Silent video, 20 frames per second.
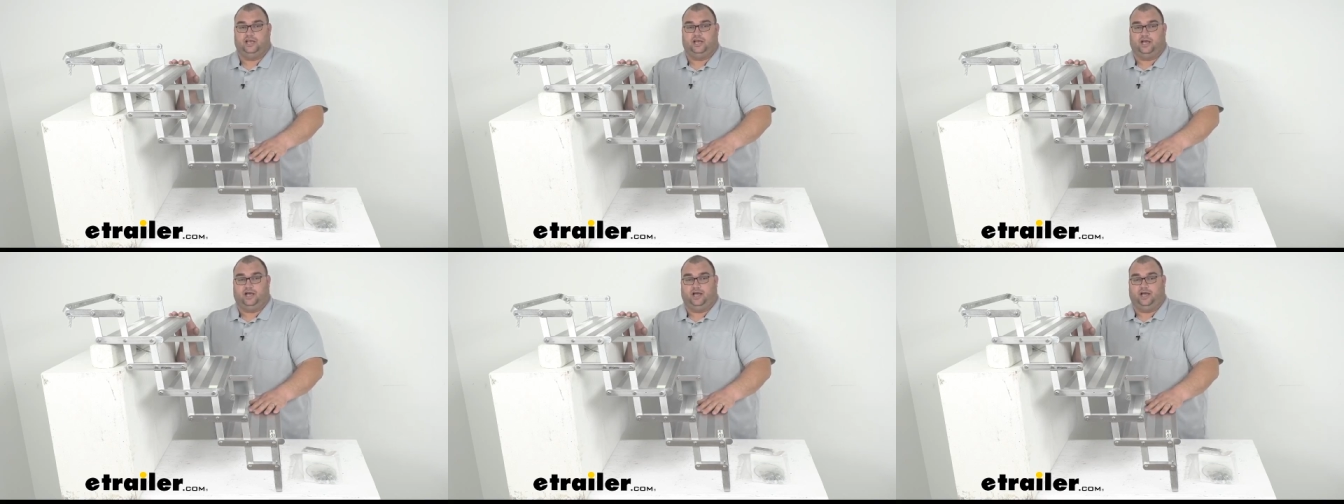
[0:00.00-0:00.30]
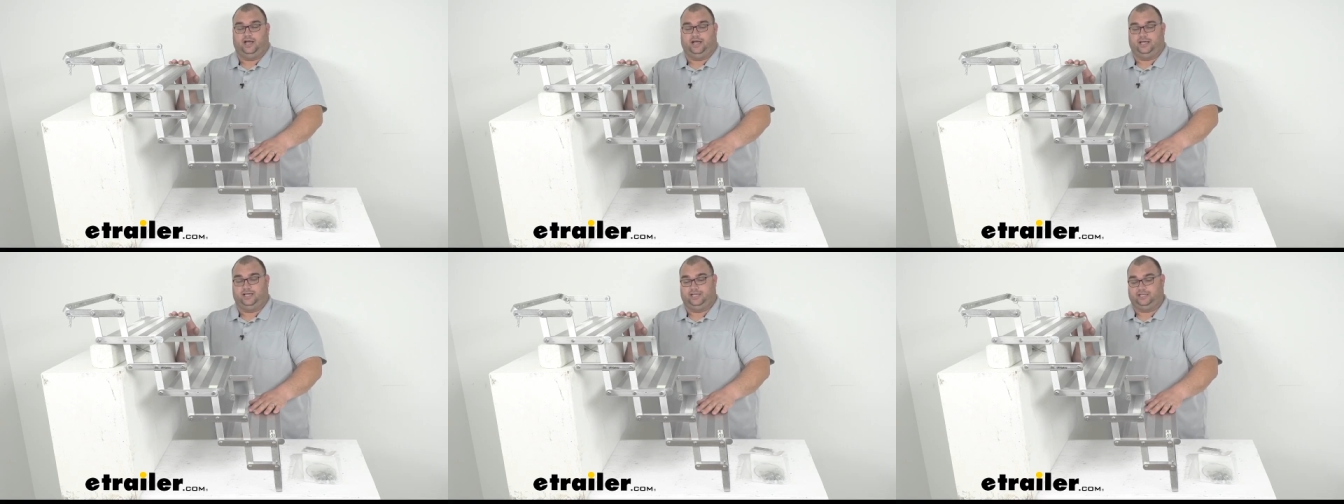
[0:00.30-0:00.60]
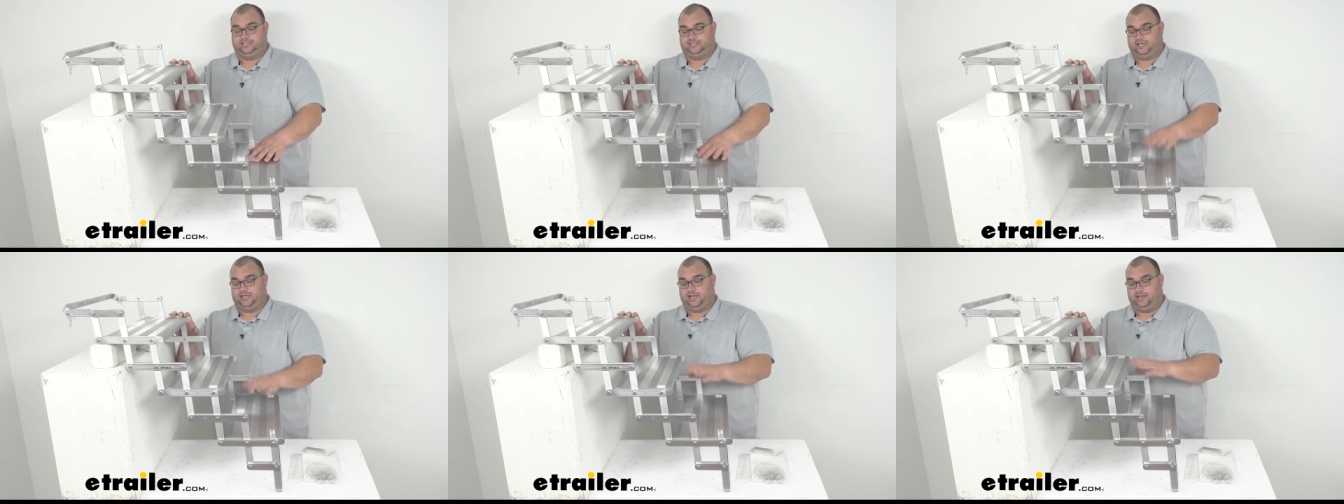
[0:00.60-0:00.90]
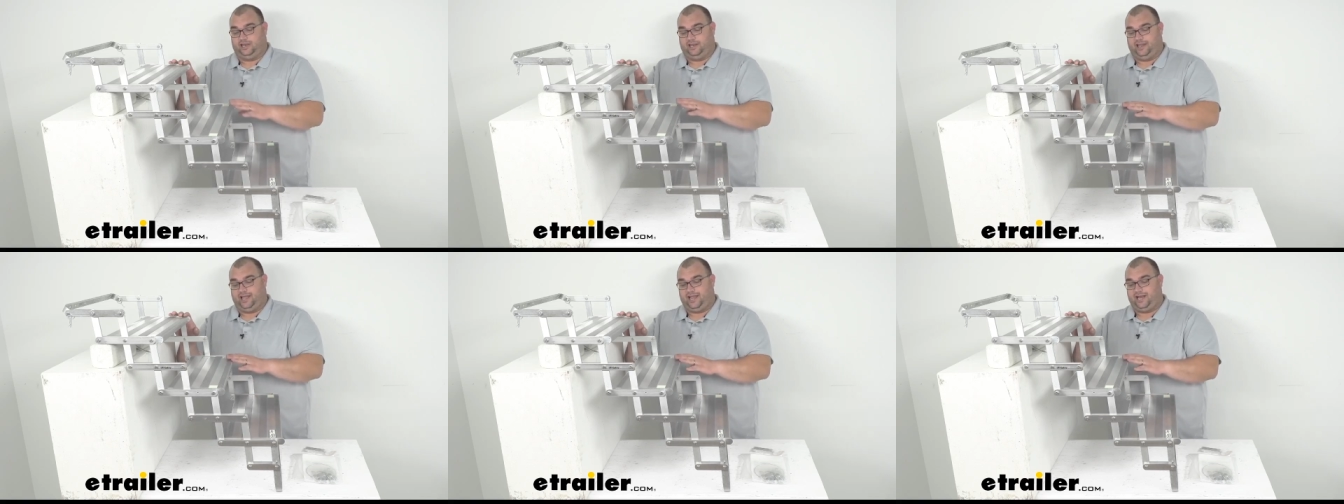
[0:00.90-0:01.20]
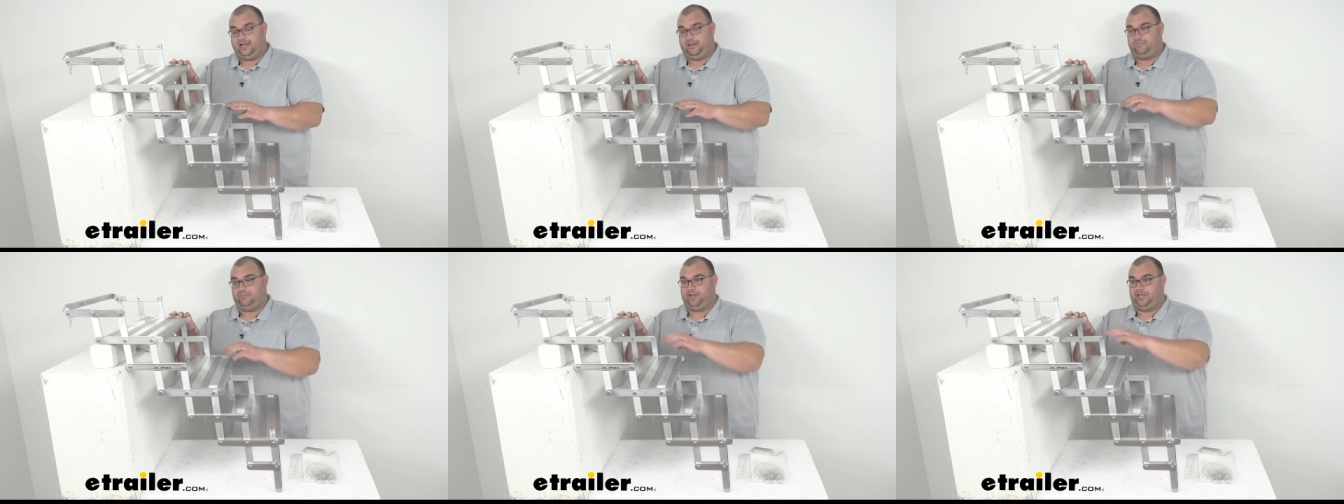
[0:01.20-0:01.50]
Uh, it's going to
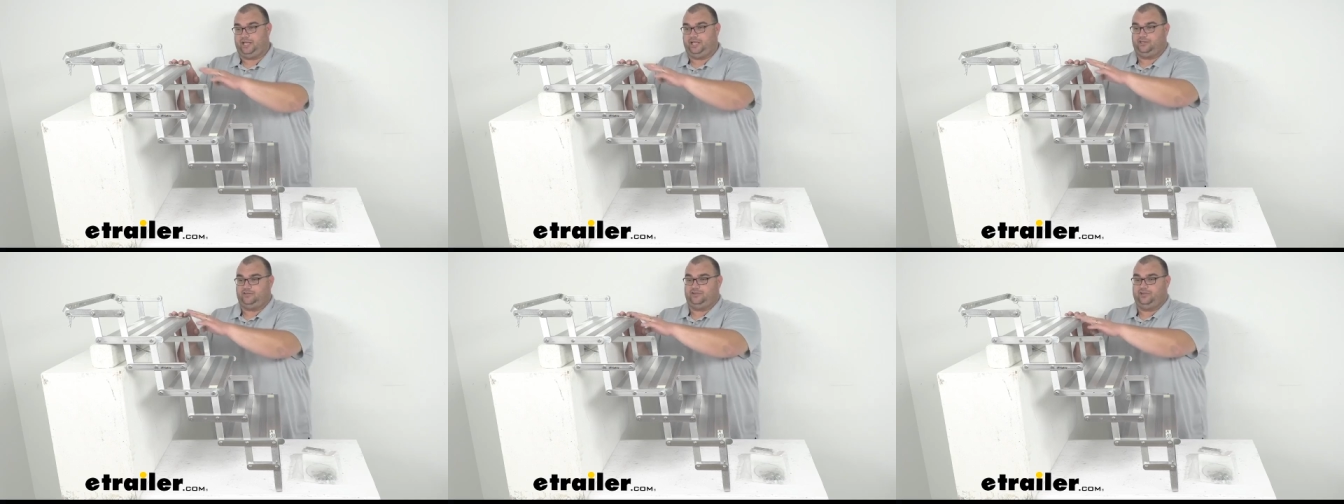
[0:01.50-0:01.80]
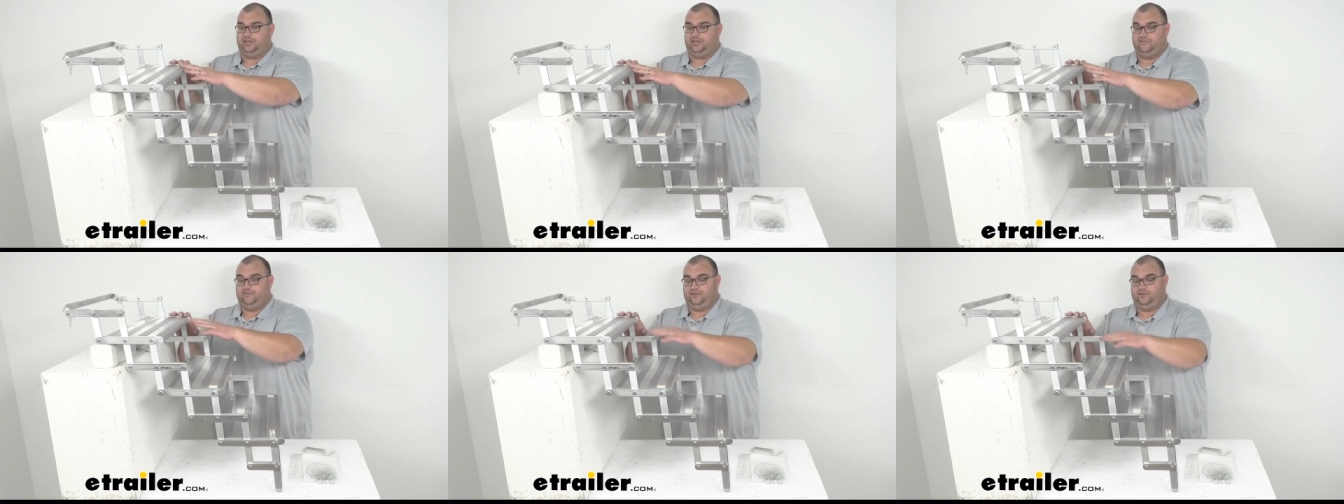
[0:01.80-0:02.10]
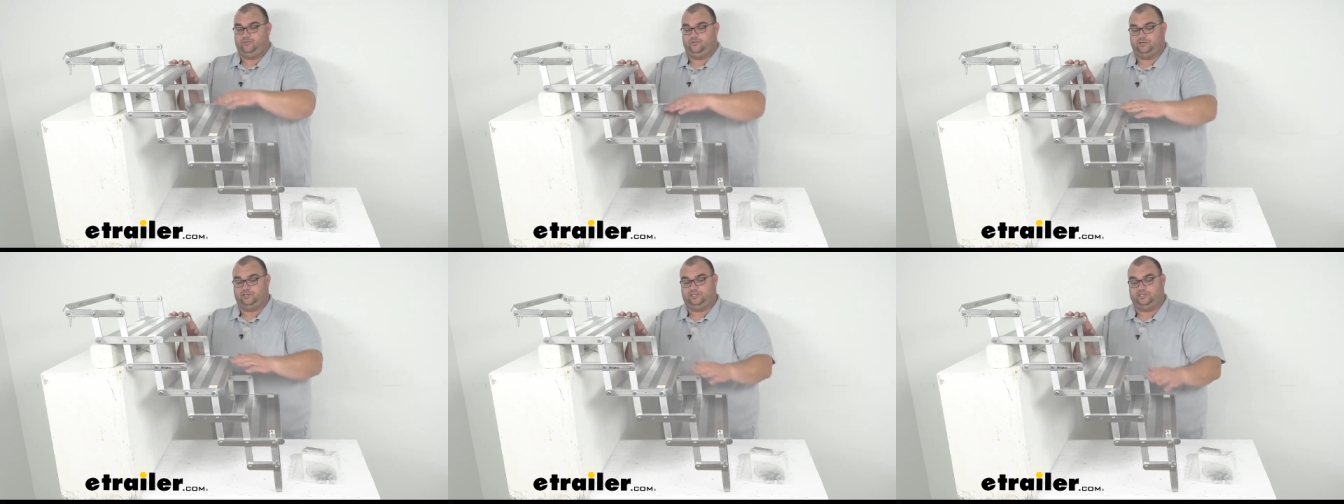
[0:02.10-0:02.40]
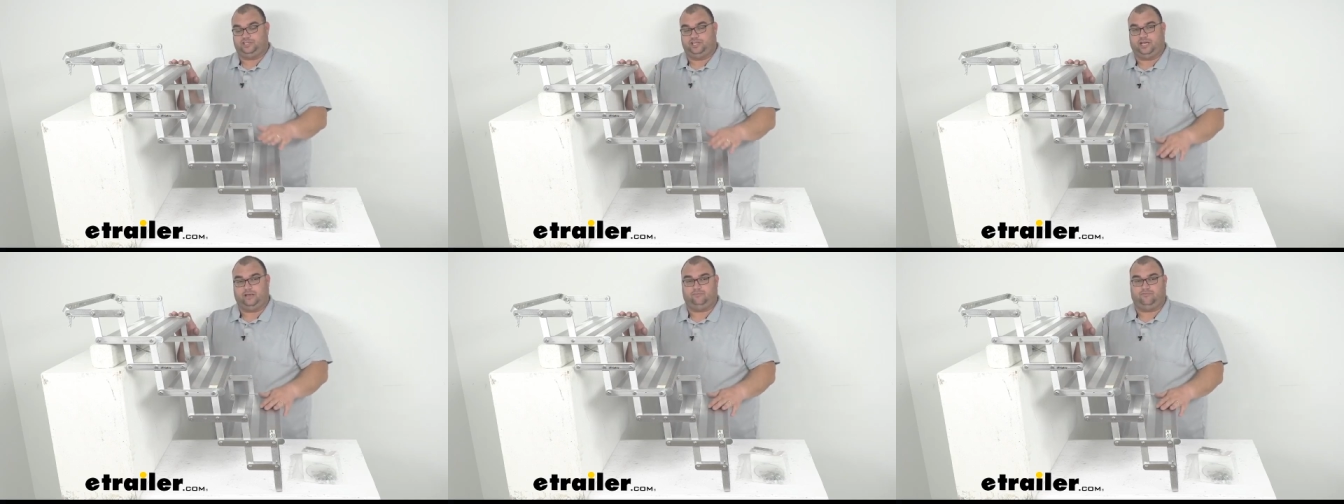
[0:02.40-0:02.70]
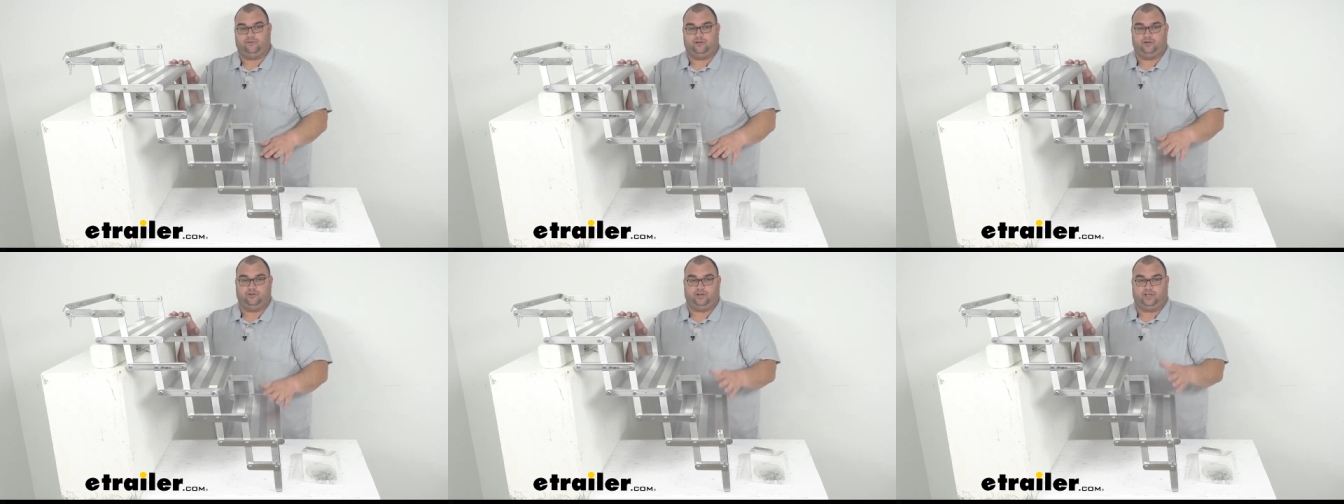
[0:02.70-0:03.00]
light up each individual step
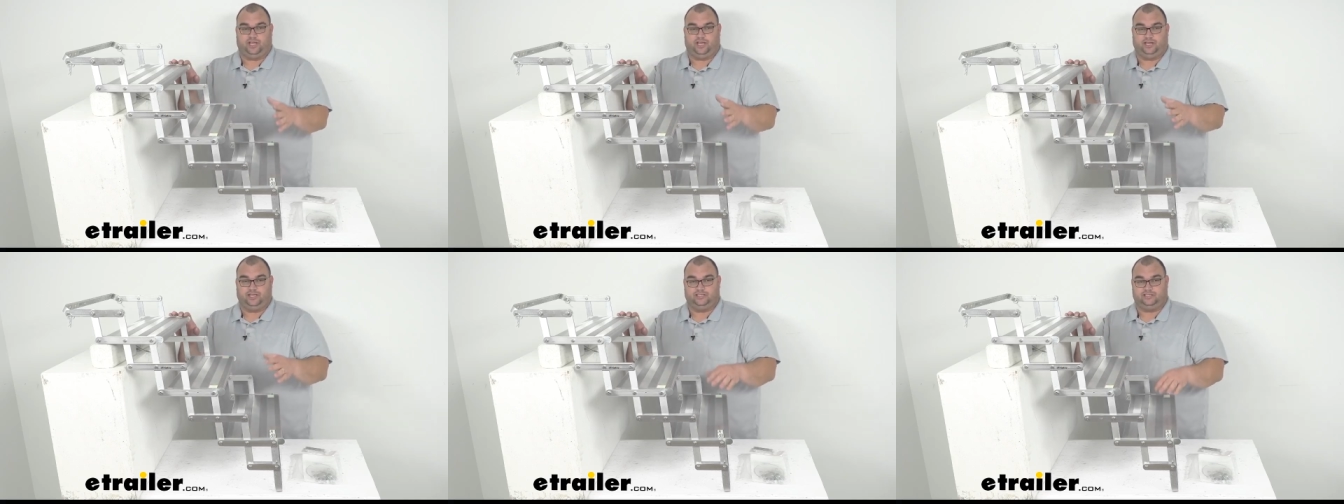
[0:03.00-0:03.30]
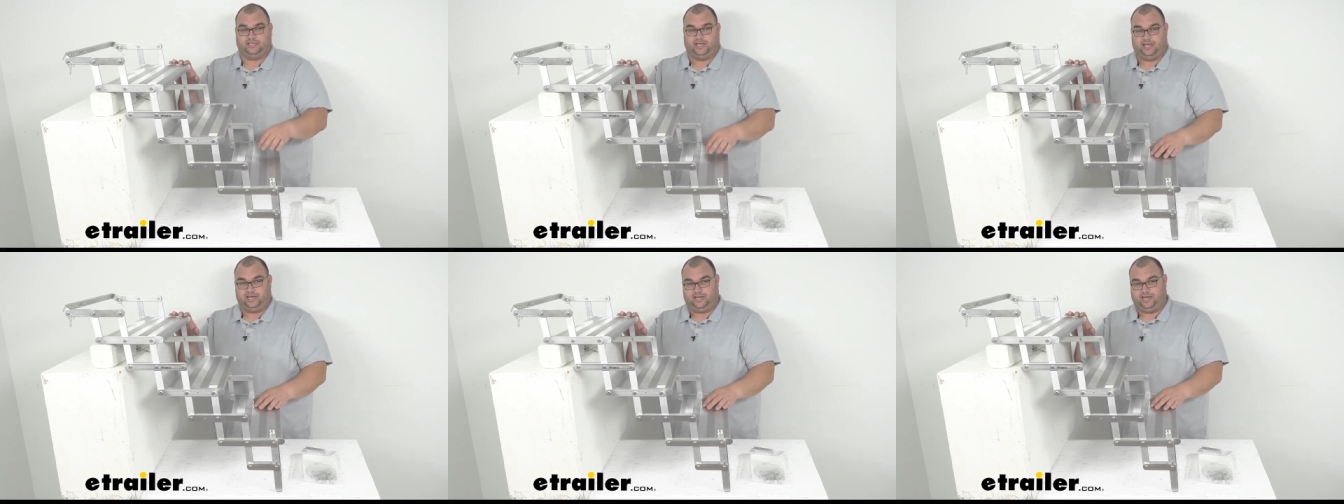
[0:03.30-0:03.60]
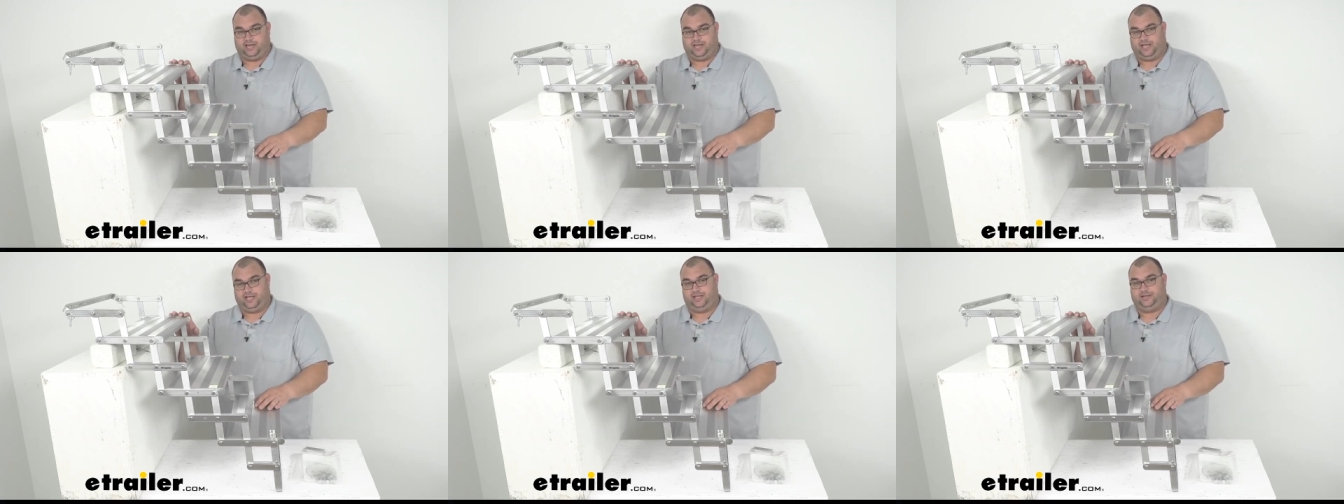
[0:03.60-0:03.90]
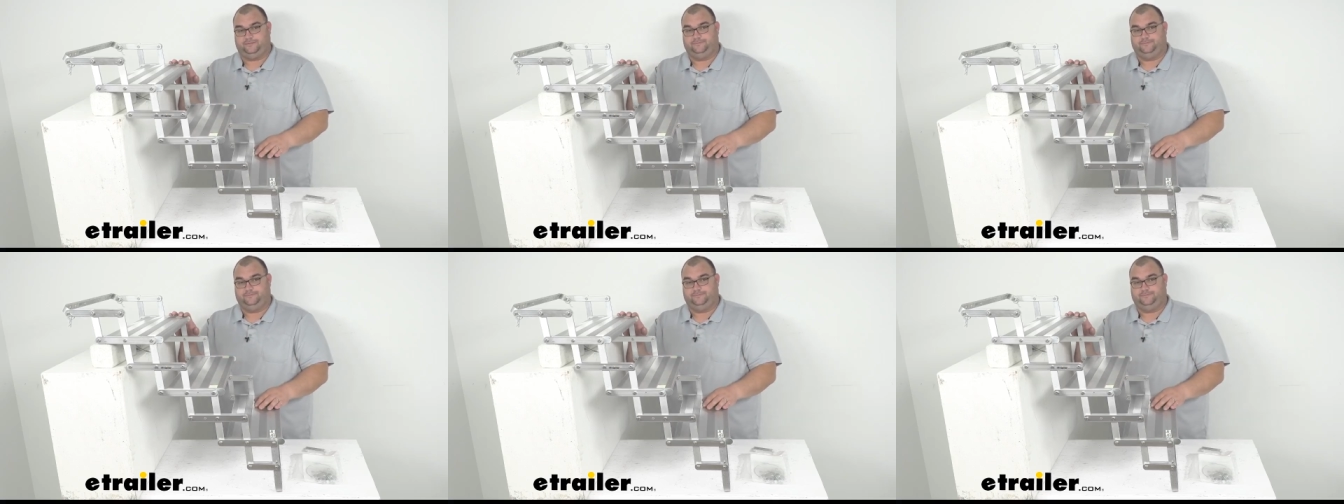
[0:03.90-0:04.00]
for you to get inside at night.